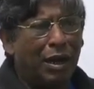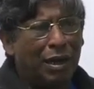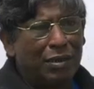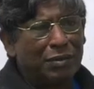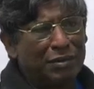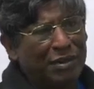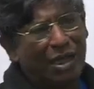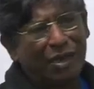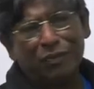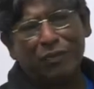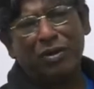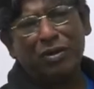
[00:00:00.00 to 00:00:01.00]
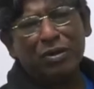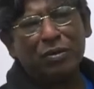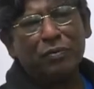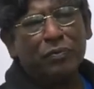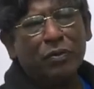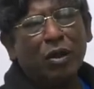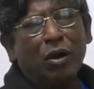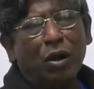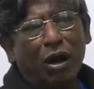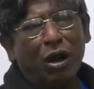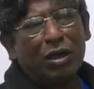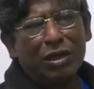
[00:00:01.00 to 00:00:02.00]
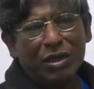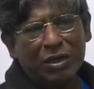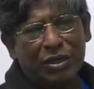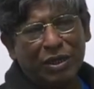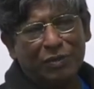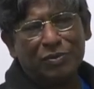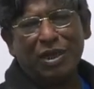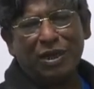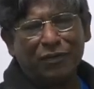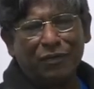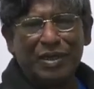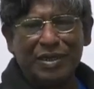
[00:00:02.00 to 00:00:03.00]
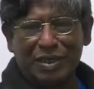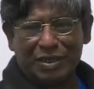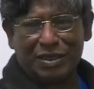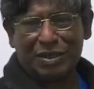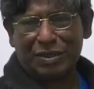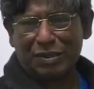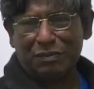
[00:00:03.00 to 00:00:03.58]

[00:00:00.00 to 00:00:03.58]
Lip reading: Therefore, all idioms are phrases,